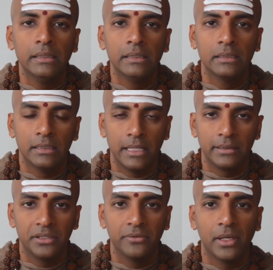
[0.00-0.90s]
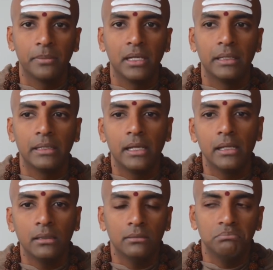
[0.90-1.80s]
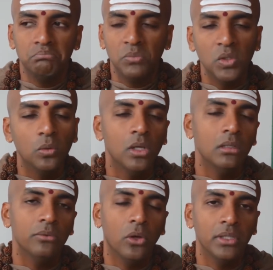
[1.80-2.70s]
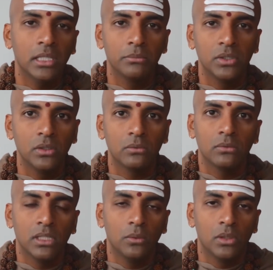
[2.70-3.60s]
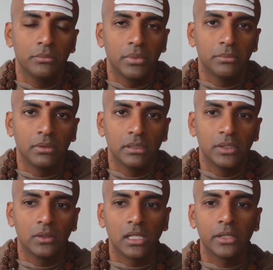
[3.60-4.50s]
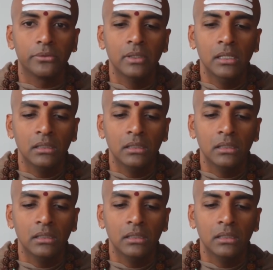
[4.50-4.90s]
is an energy vampire. And you want to avoid them. You don't really want people in your life.